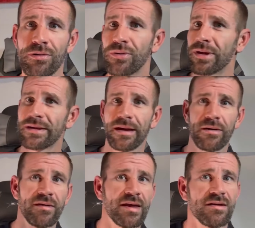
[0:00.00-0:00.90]
You can
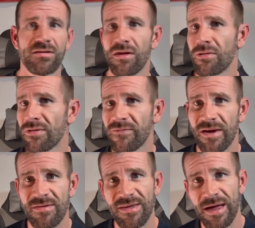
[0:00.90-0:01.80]
tell that to those
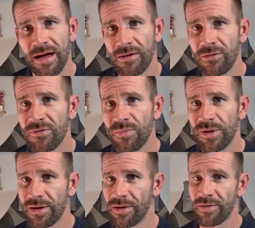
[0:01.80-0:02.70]
investigators
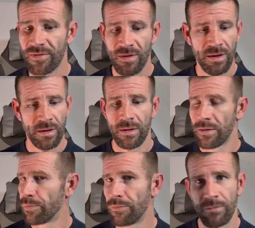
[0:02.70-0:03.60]
because,
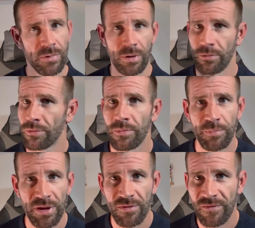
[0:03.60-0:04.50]

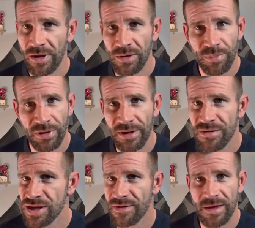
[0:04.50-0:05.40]
Pennsylvania
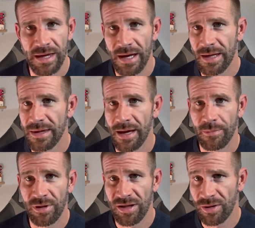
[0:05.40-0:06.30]
police just ain't got
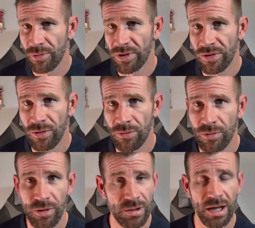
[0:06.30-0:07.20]
time to deal with you.
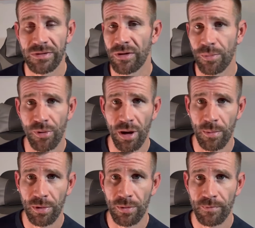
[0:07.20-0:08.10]
You're not their
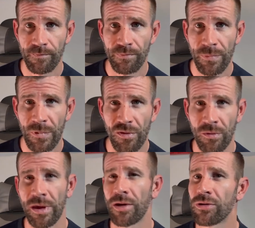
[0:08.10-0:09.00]
problem. So
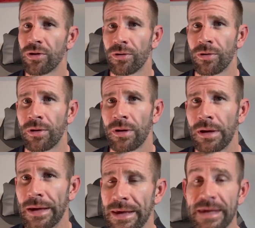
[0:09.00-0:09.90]
now you're
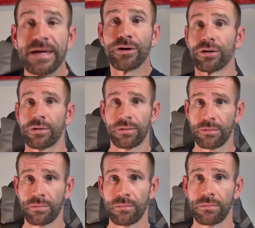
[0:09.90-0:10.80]
eager
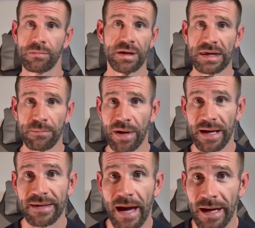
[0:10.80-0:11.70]
to get
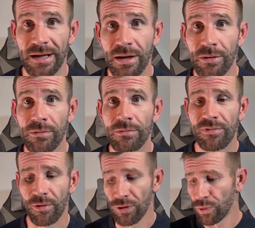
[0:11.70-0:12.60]
back to Idaho.
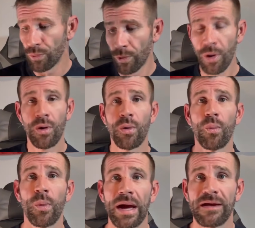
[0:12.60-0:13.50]
So you
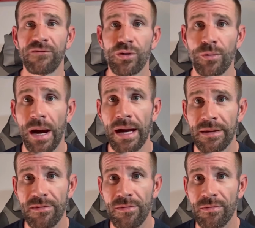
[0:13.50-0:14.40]
waive your
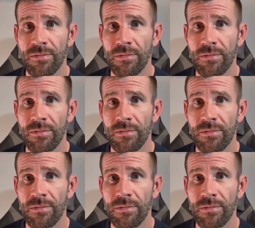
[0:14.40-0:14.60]
rights